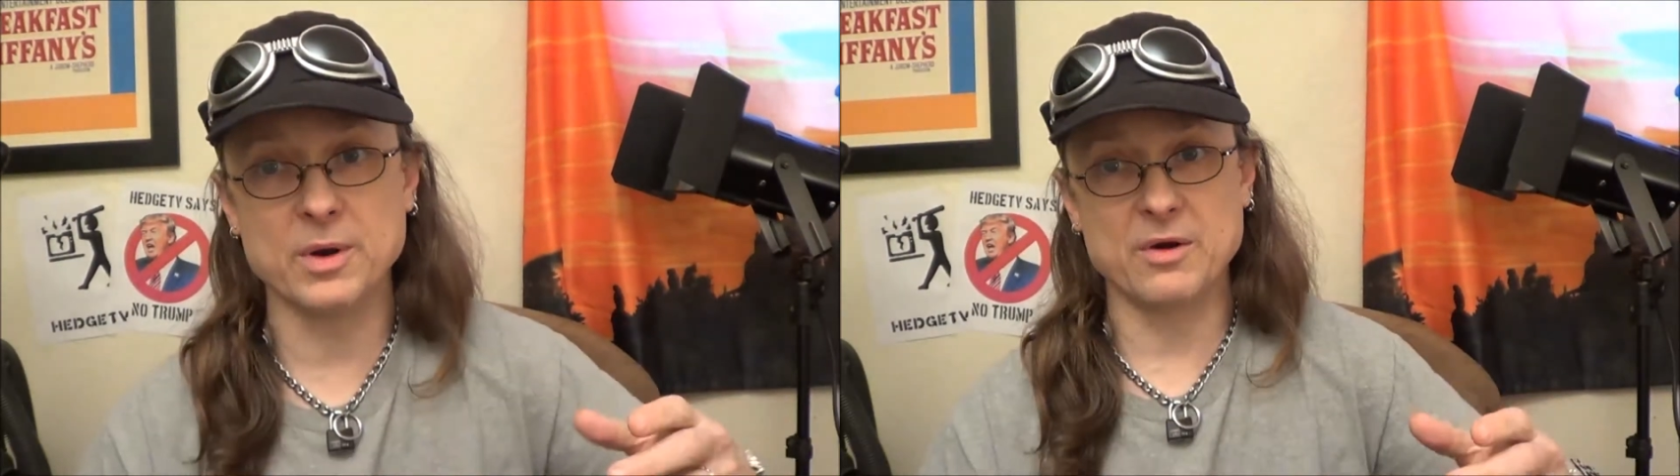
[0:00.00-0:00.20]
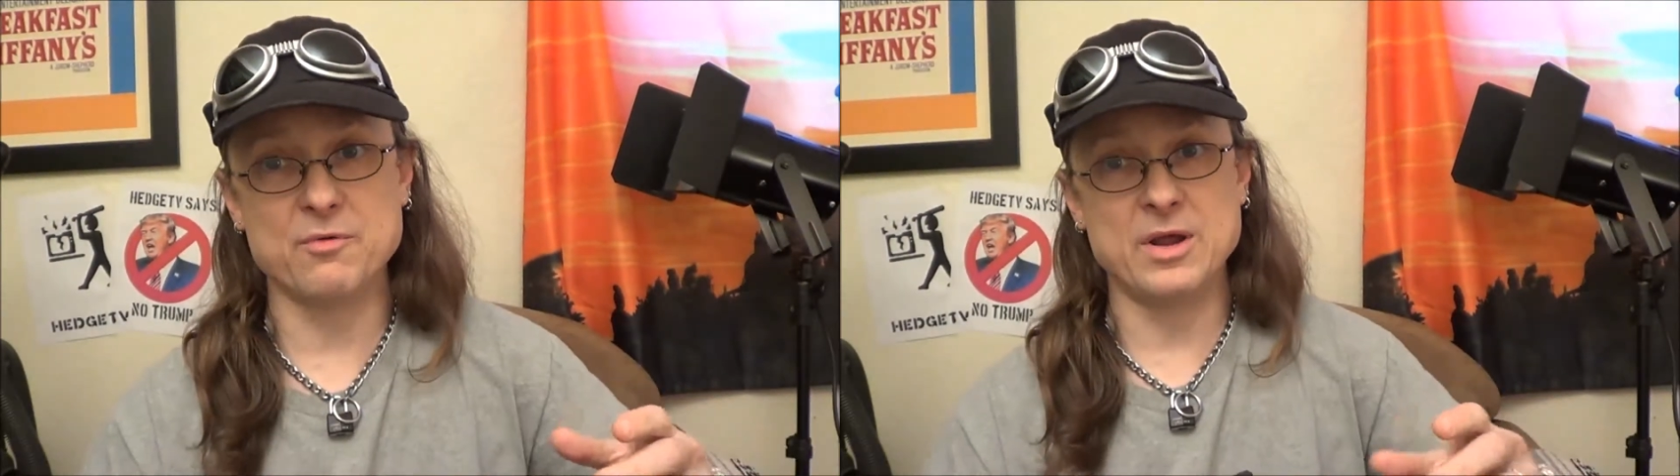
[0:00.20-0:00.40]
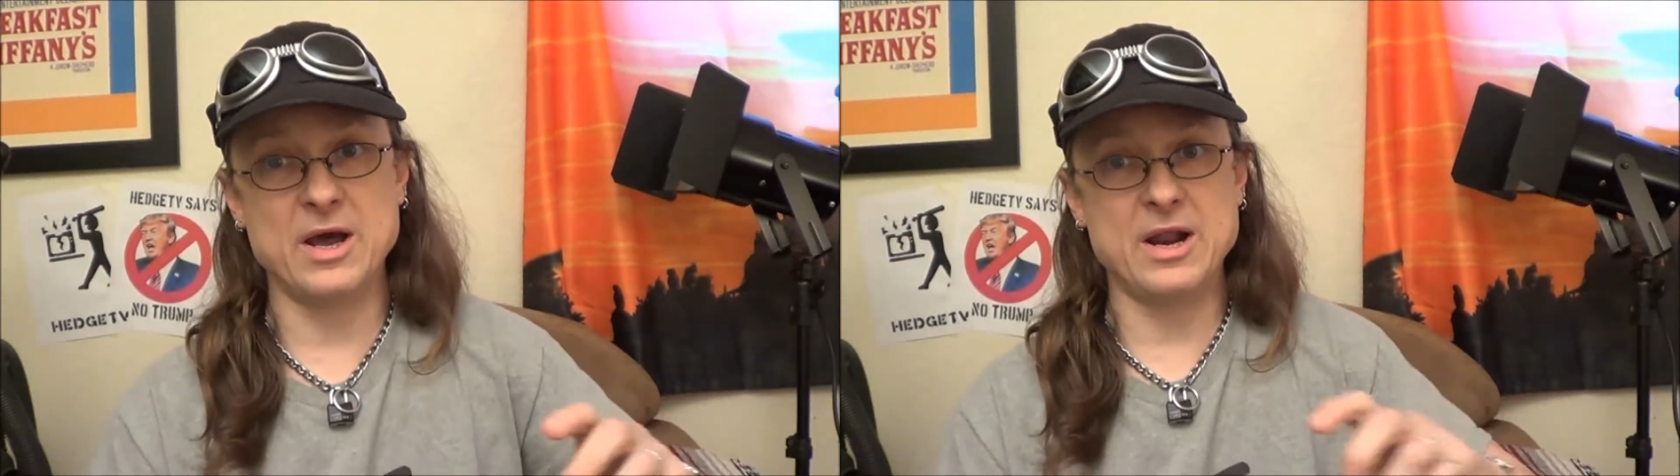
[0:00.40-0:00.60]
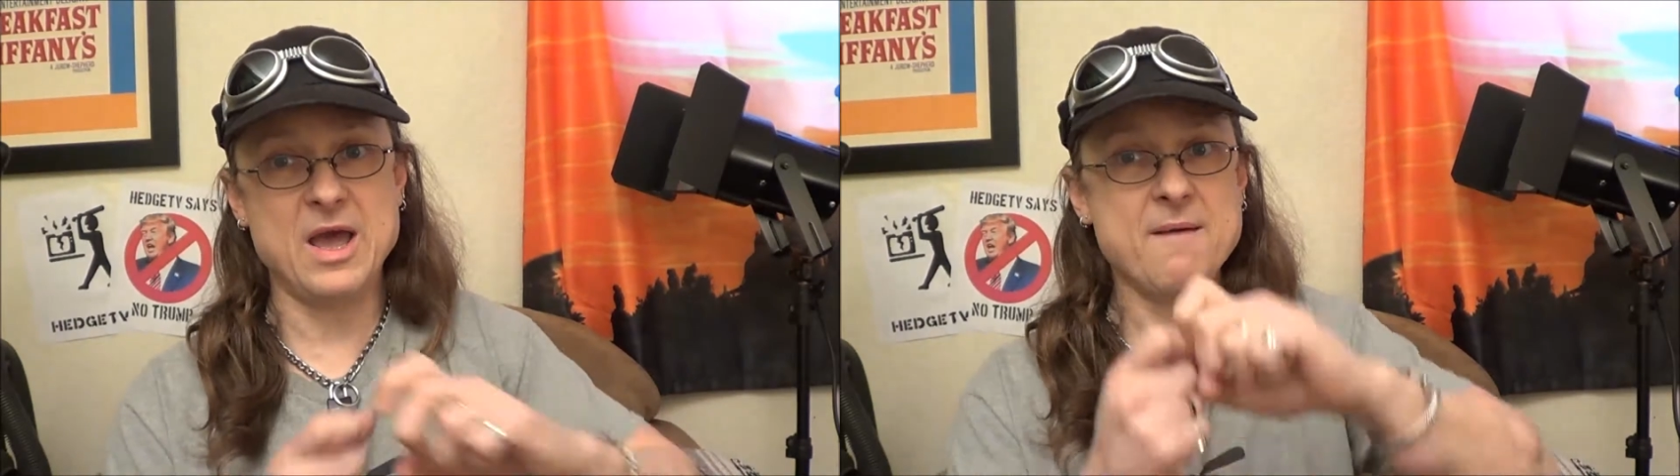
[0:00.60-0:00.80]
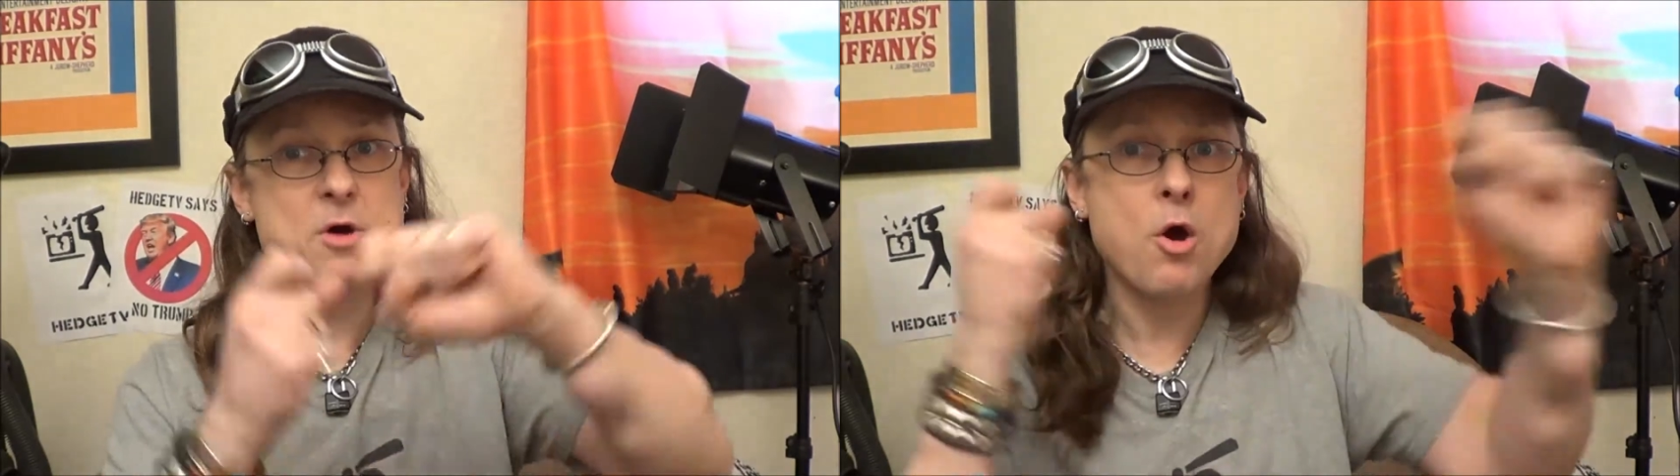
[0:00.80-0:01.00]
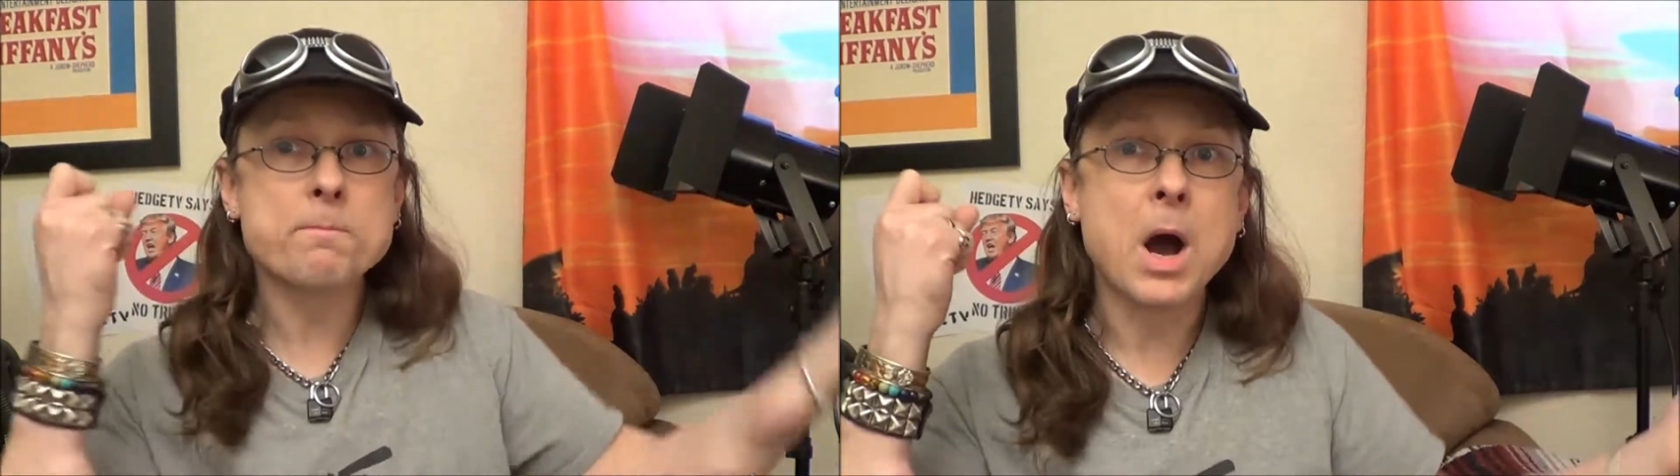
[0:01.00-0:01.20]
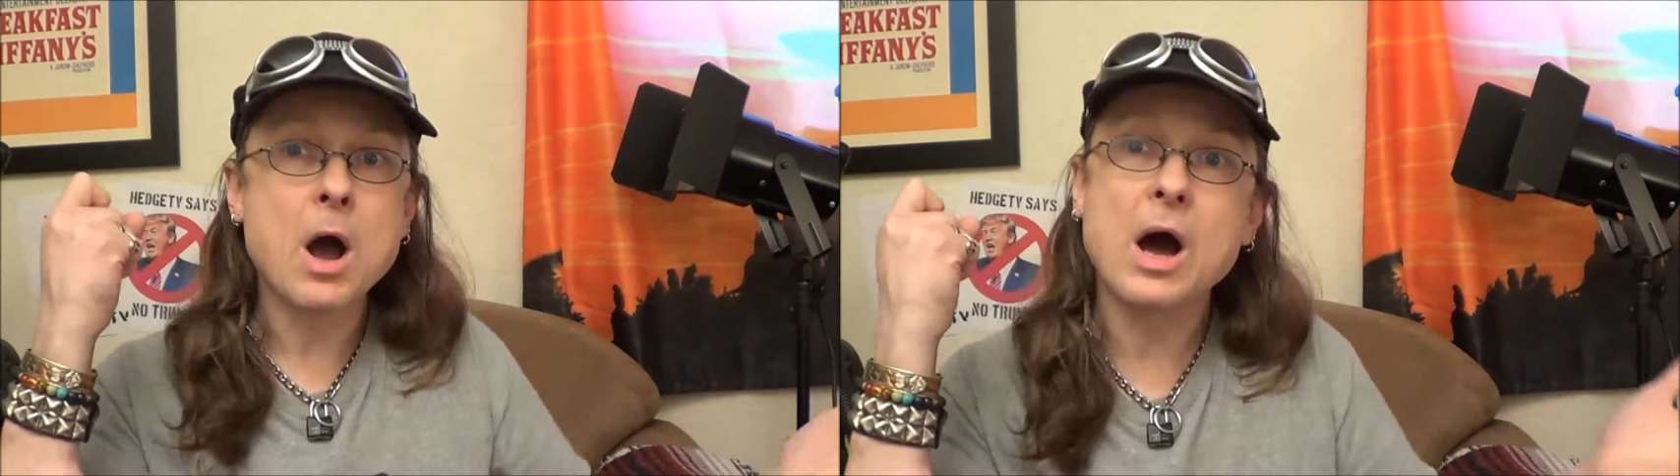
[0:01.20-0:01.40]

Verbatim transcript: and when I run out of ammo,